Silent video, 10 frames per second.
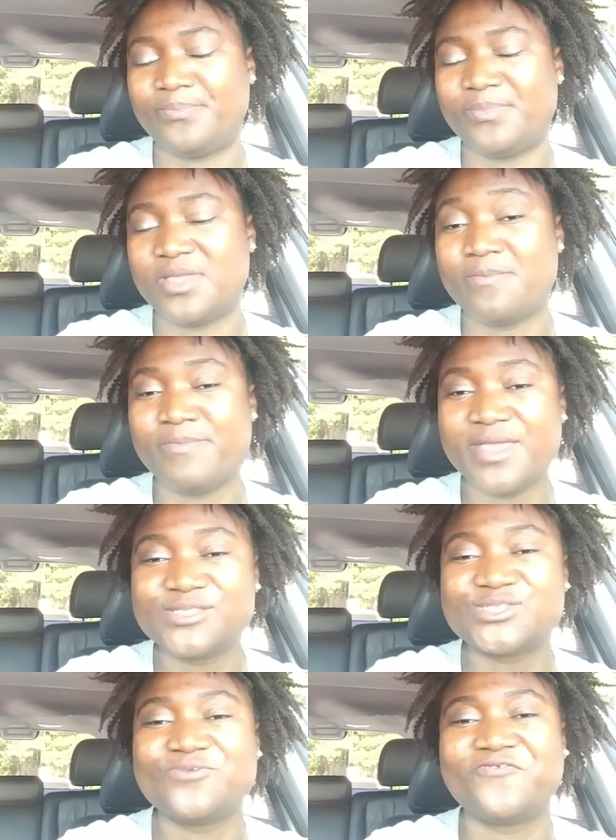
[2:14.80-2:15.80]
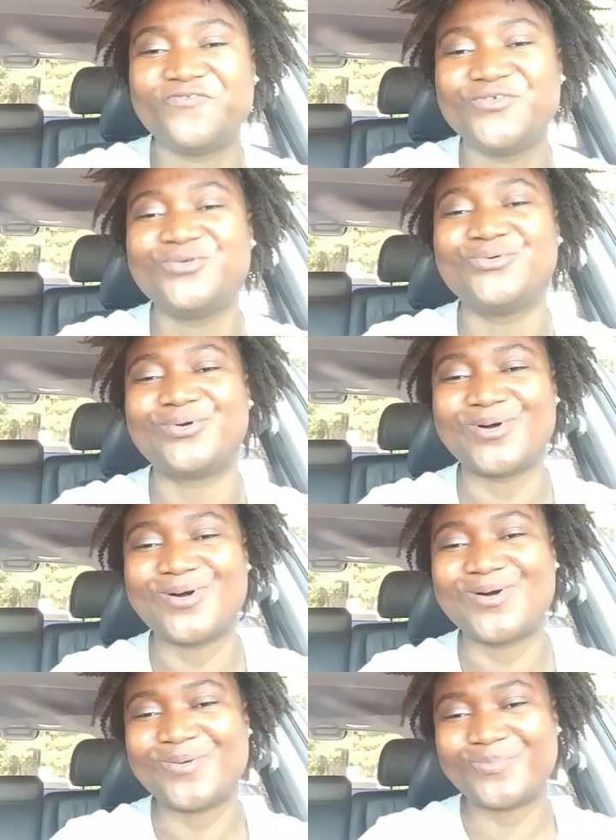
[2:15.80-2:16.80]
It makes you feel
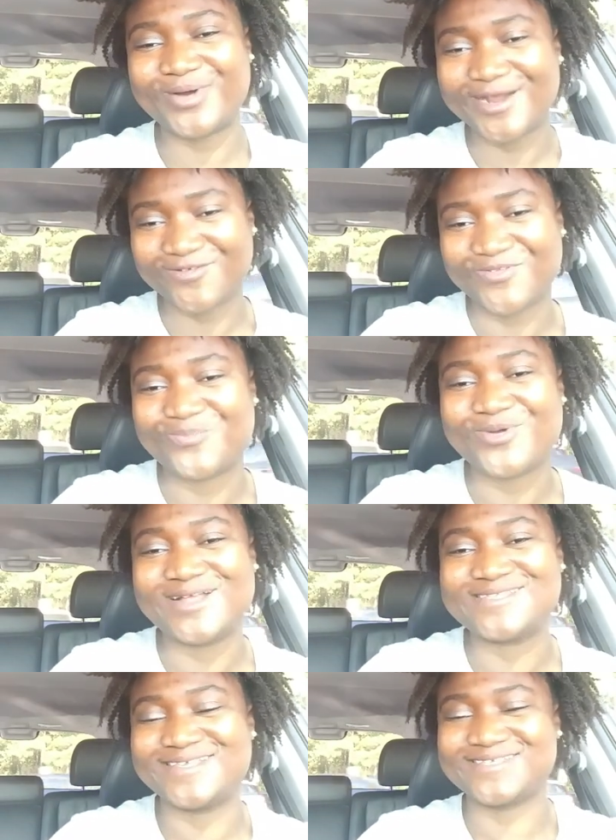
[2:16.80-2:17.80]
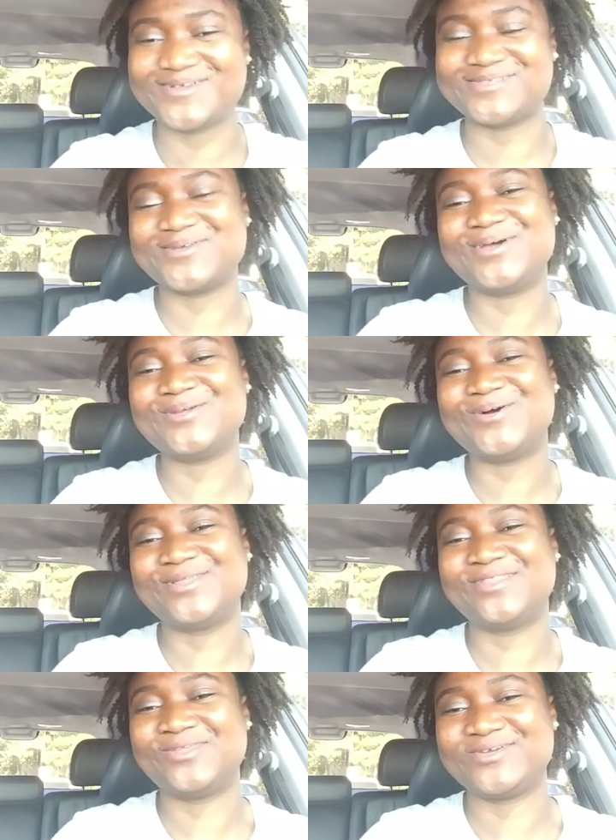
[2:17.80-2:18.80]
a part of the process because all the
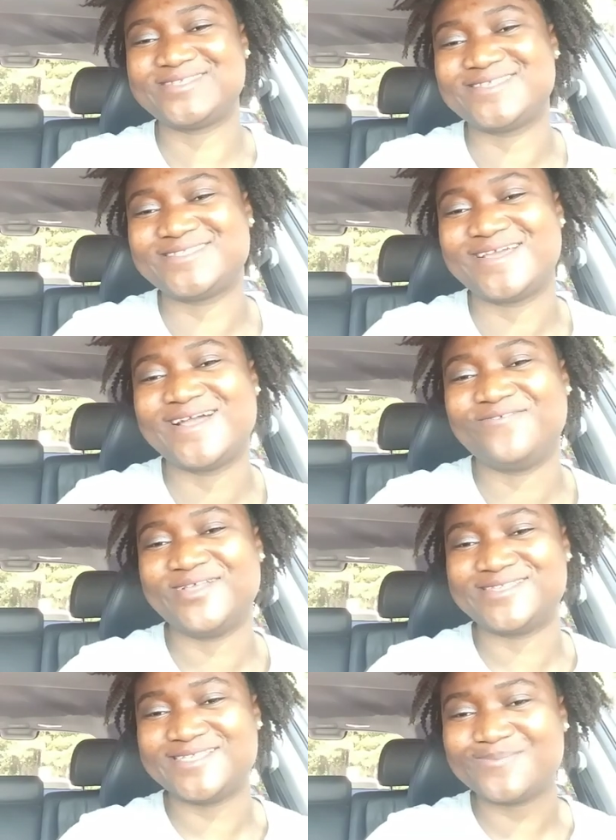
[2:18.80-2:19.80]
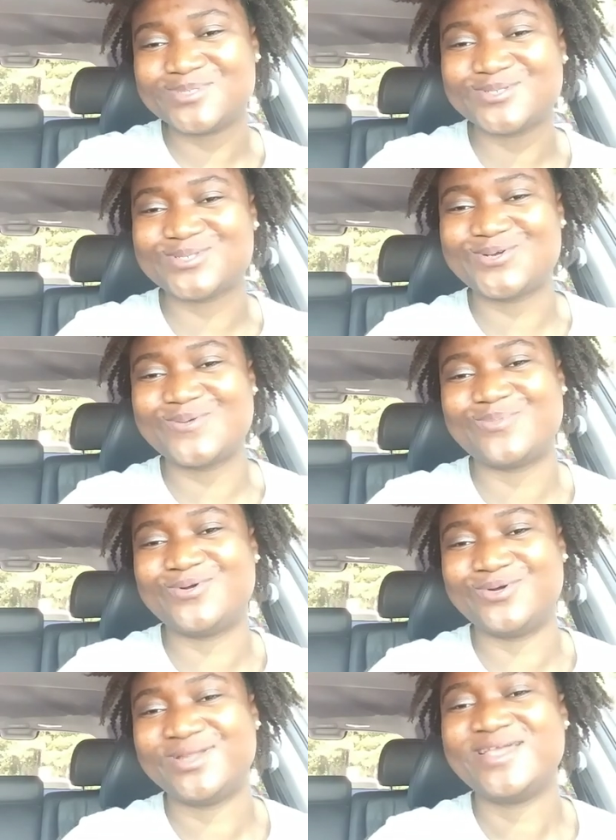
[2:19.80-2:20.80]
other nurses, they have their stethoscope
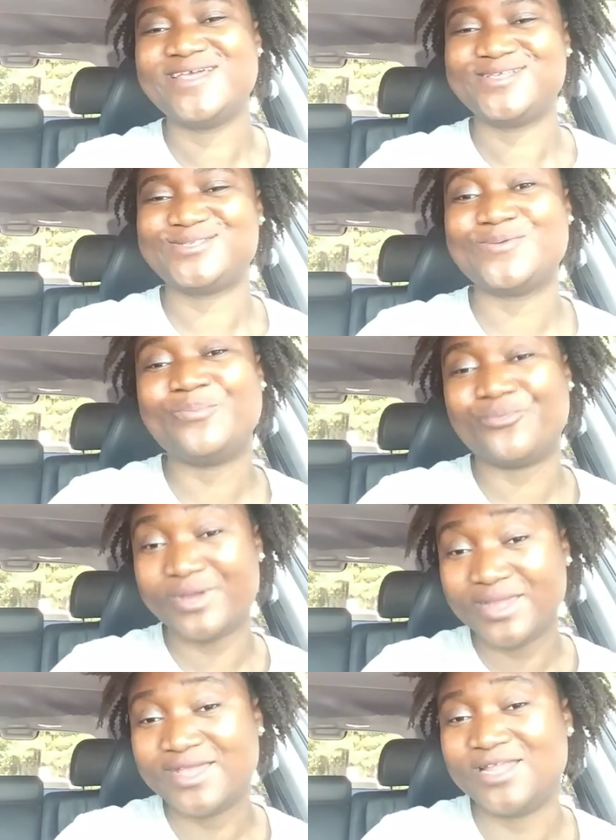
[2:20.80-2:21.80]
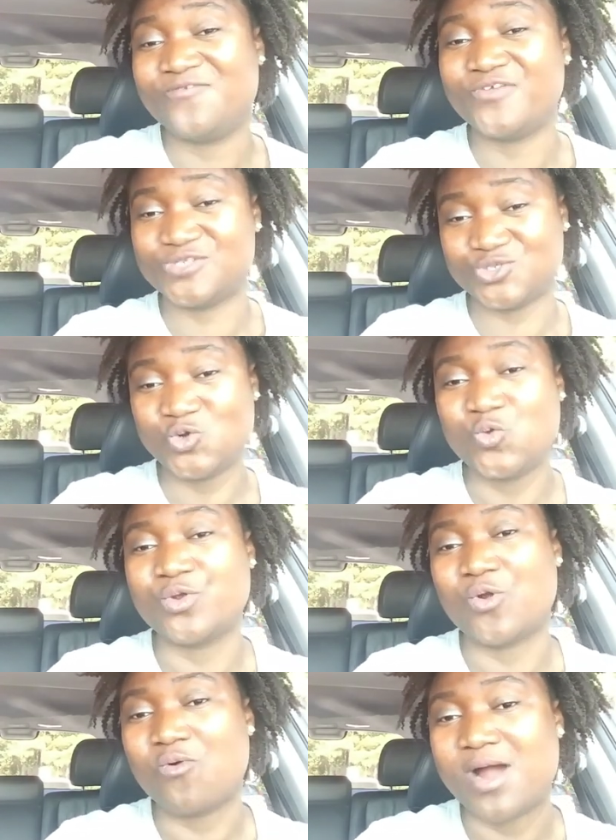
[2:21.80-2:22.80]
on. So bring it if your school
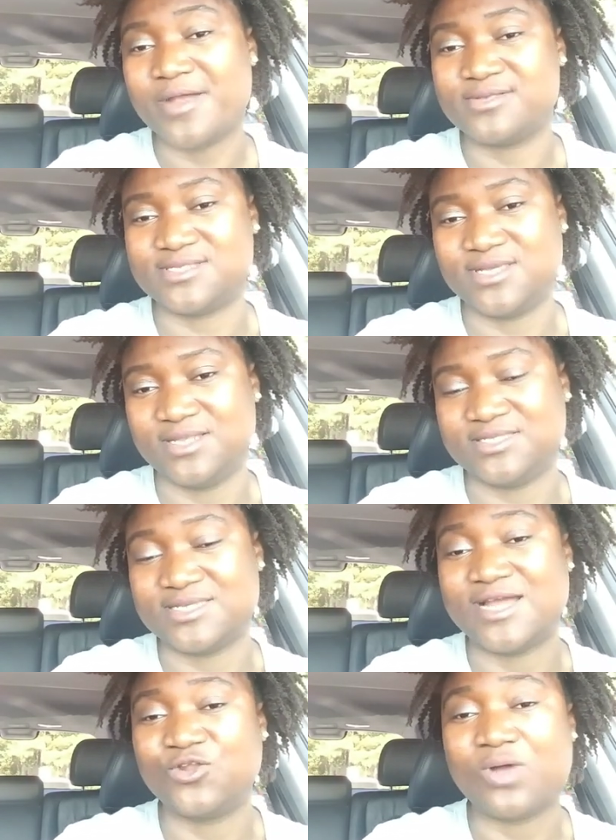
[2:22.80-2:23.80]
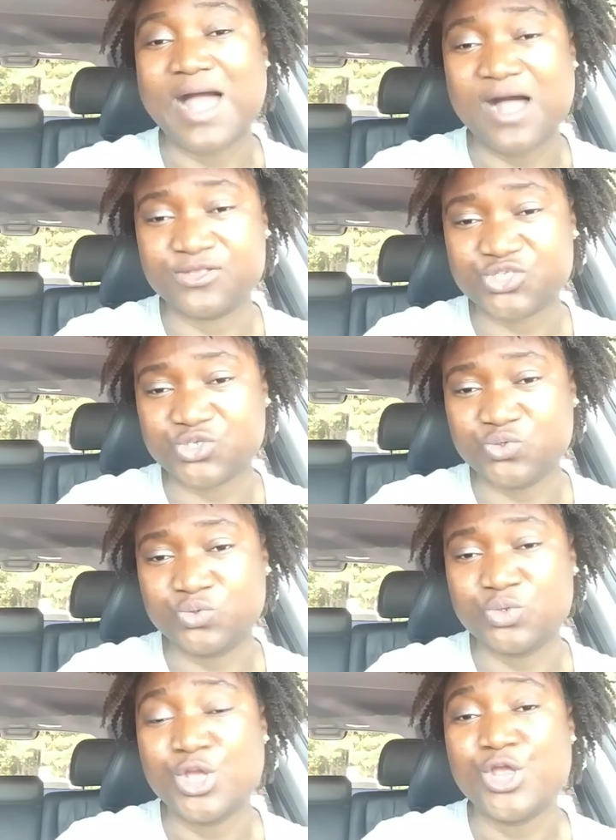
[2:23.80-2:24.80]
requires it. I know our
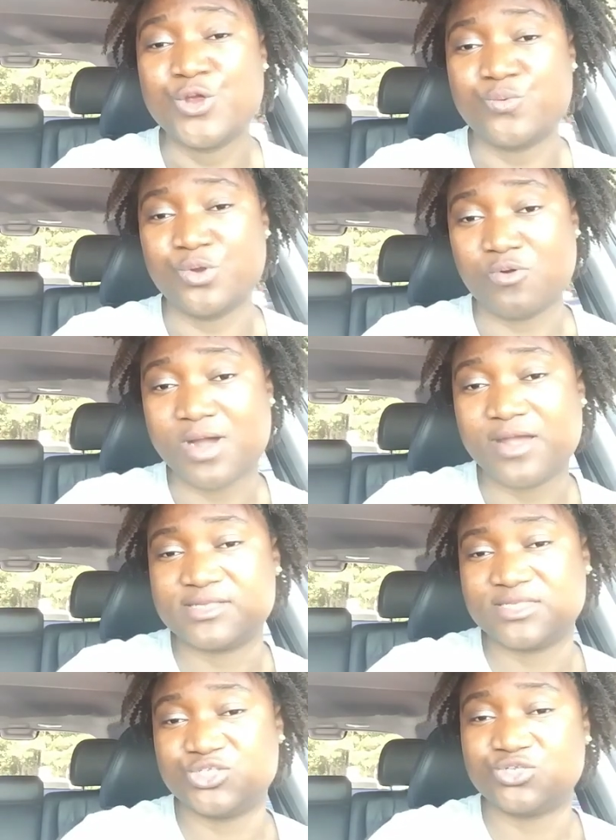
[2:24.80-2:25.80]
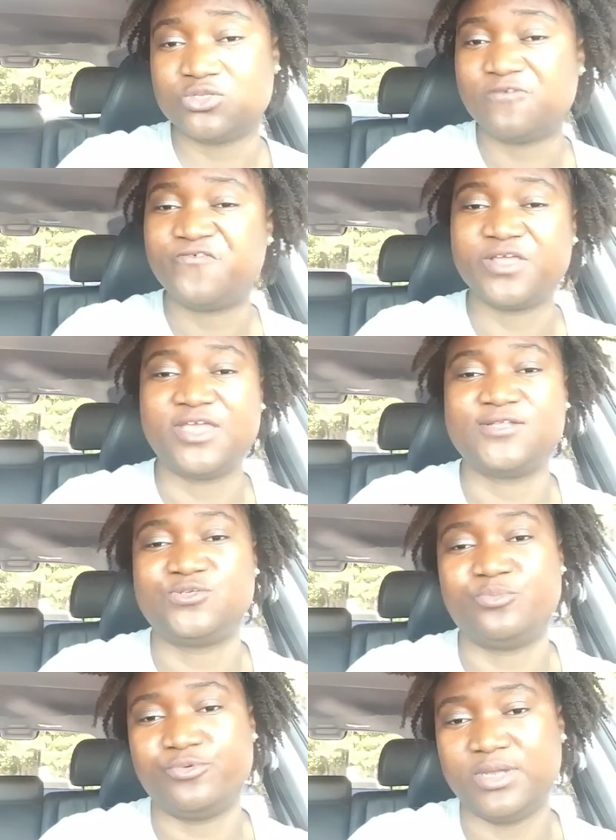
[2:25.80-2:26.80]
school requires it, so don't forget
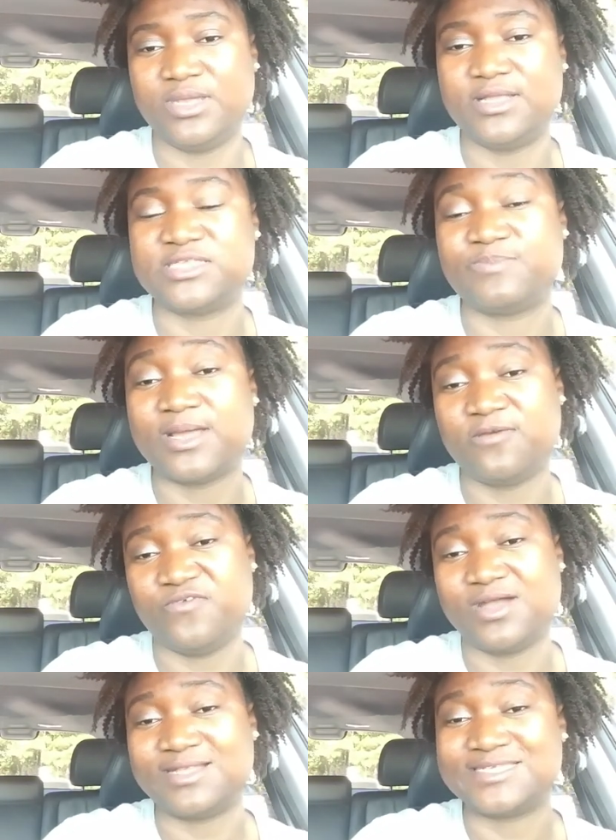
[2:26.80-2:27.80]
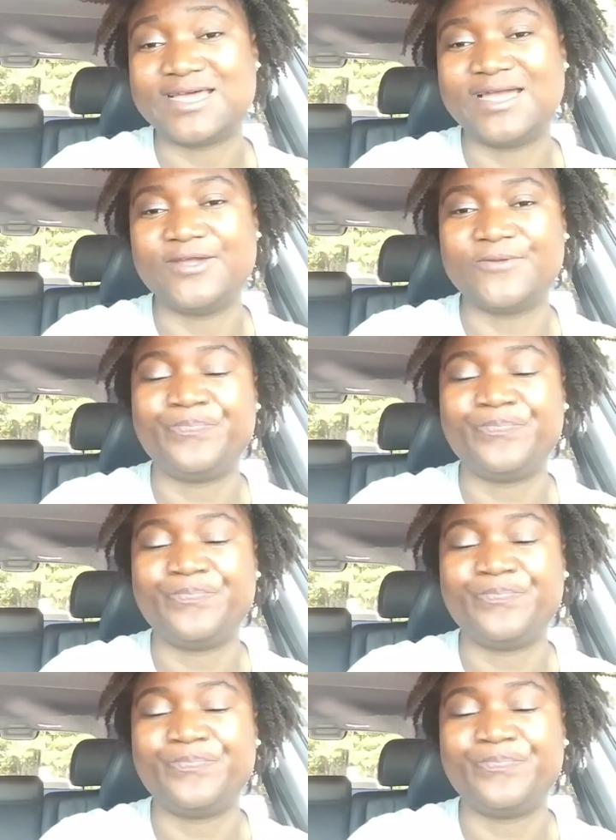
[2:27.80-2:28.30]
to bring it. It's part of your attire.